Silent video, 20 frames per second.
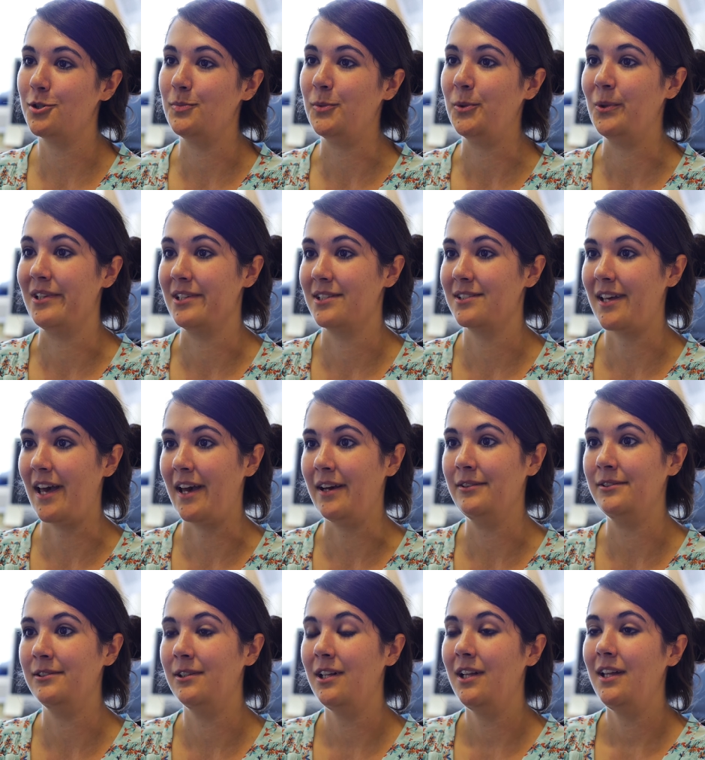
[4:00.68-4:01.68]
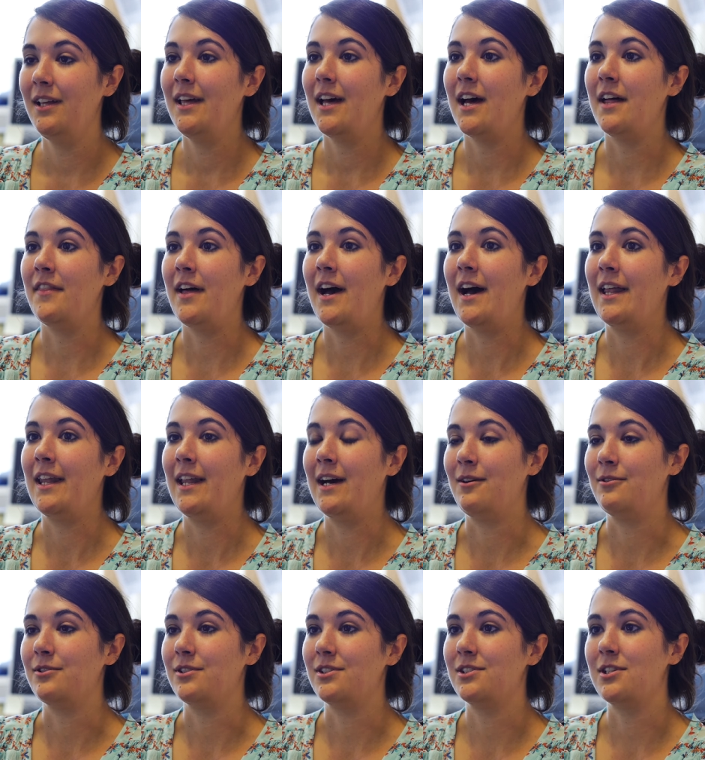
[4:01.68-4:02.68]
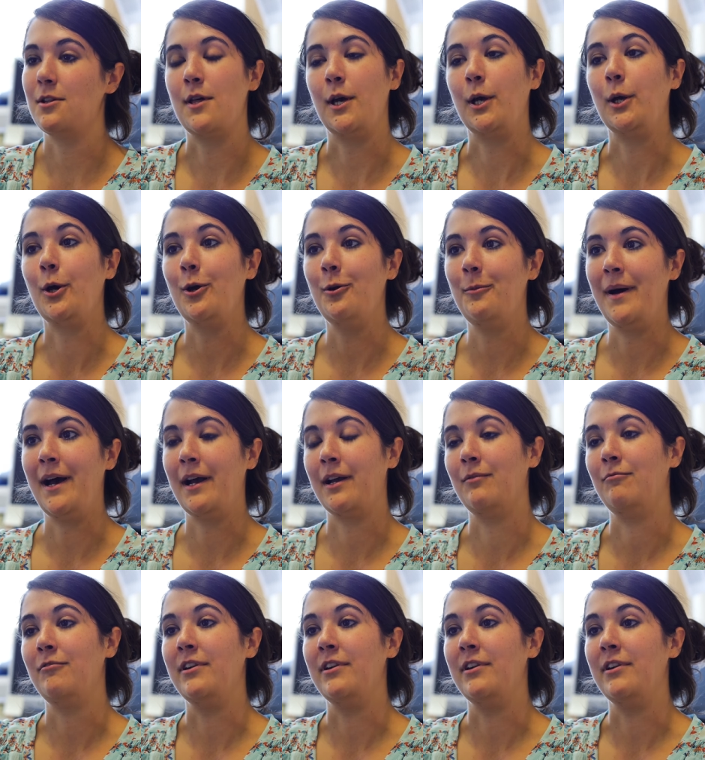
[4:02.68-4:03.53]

smaller scale, and that allows us to then go back and